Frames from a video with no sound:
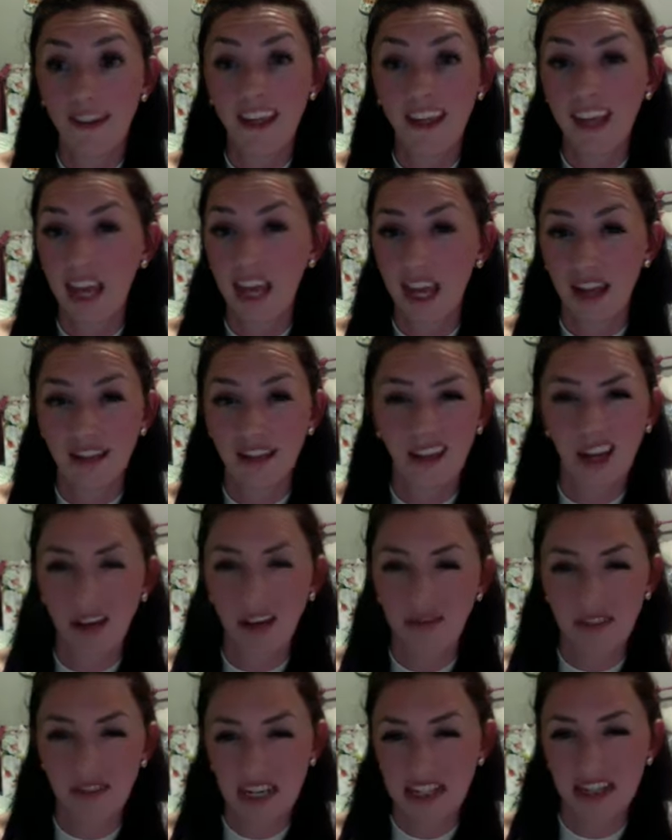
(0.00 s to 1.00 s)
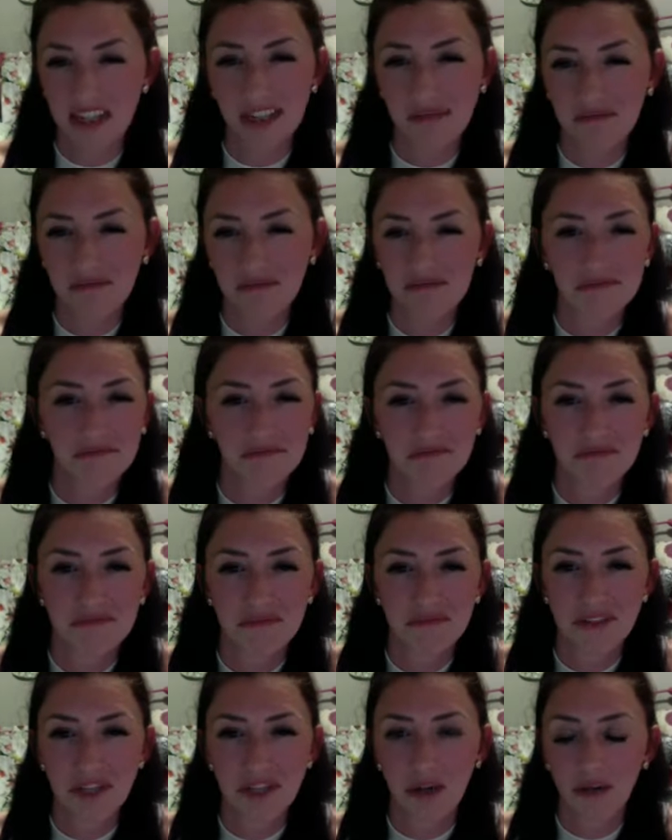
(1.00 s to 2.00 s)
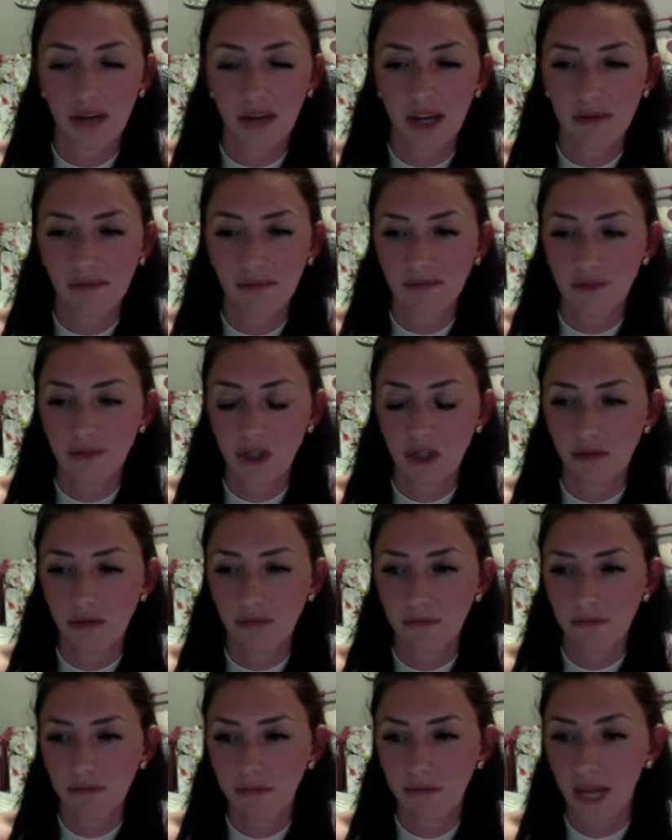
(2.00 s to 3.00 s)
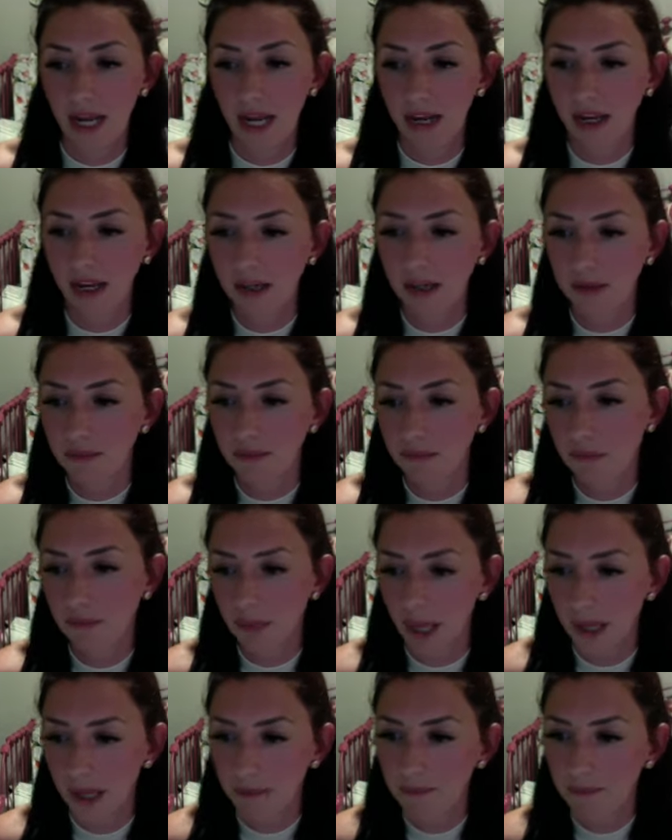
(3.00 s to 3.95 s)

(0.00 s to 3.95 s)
can fix it. So don't panic. But